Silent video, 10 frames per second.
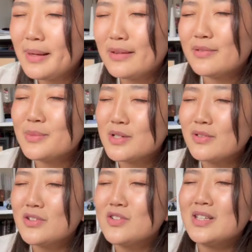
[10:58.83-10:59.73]
bag from
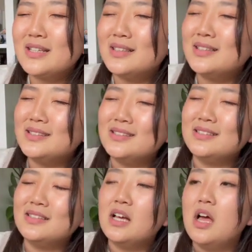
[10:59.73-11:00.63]
Givenchy.
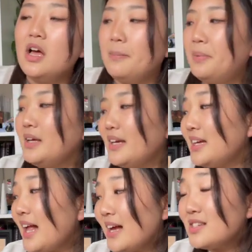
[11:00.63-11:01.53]
But it
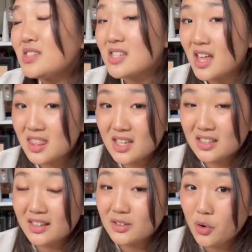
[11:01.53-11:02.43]
has nothing,
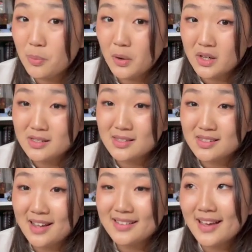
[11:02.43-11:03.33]
like no pockets
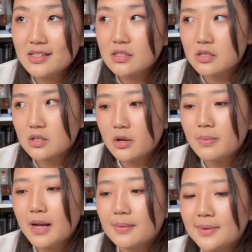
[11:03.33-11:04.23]
inside. Yes, it's a tote
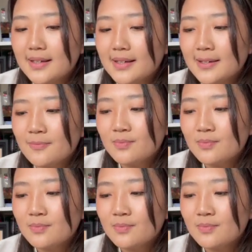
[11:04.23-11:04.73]
bag, but like